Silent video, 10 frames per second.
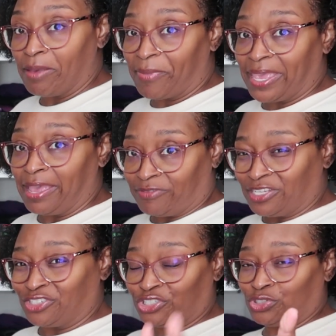I may have
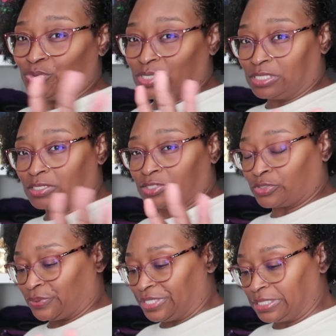to just do the
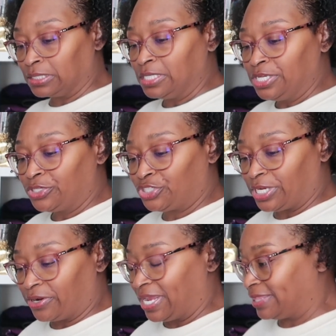screen
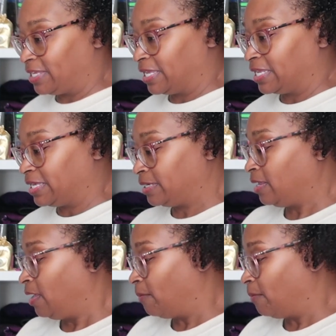share at the end.